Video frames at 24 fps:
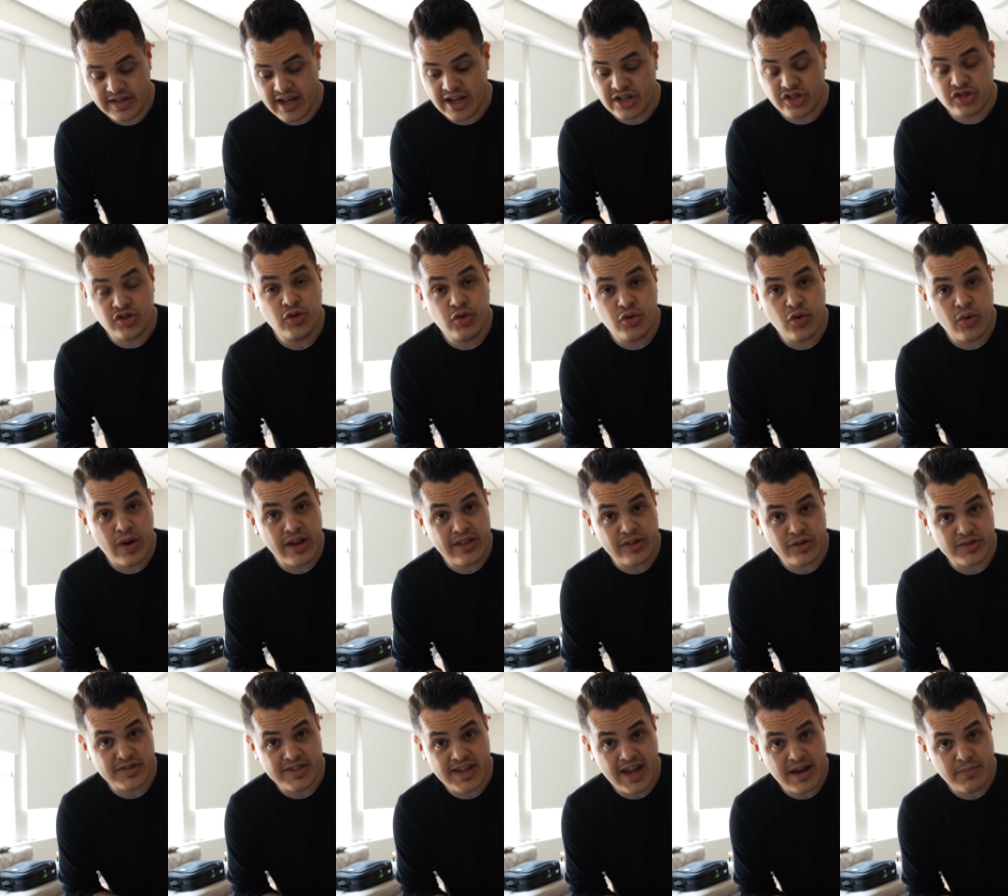got 2 great
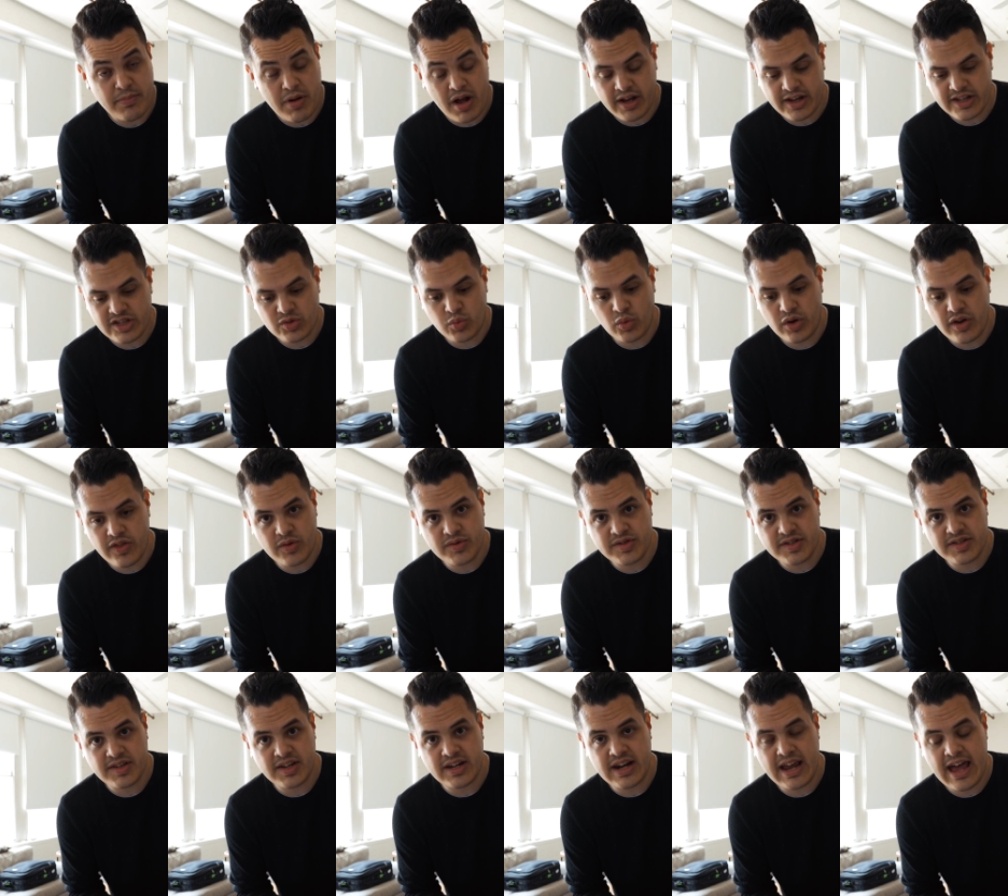little side pockets. One of those
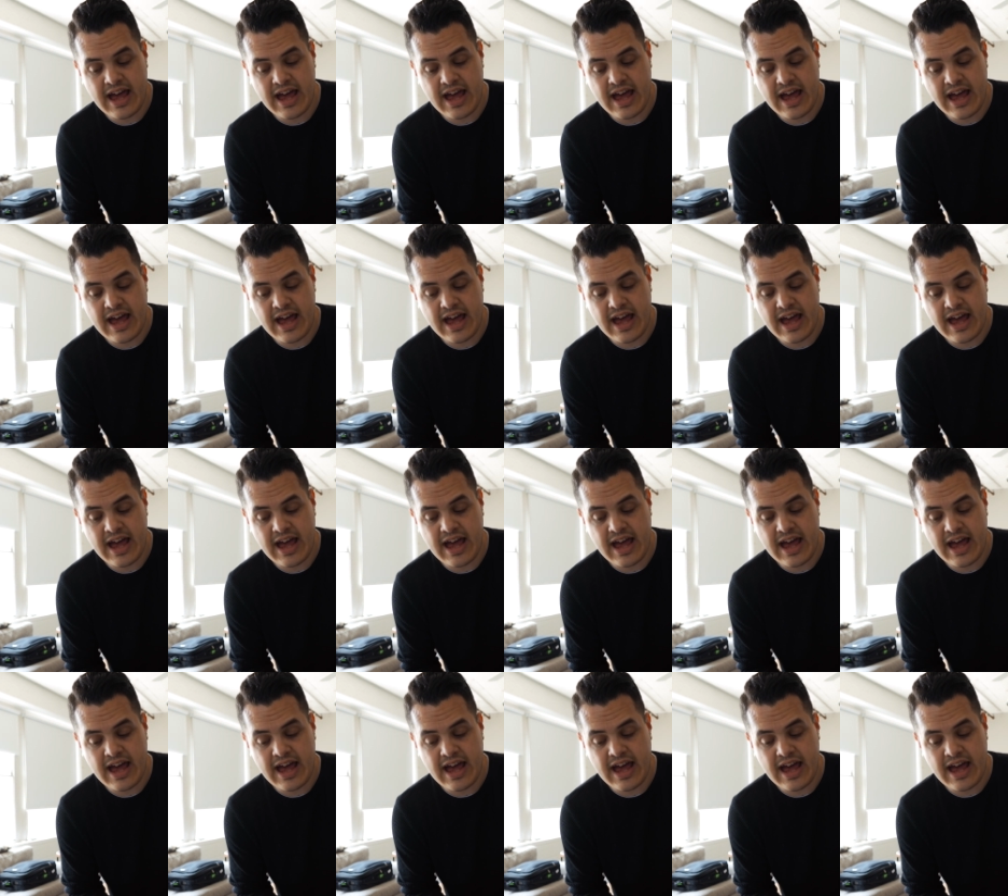is gonna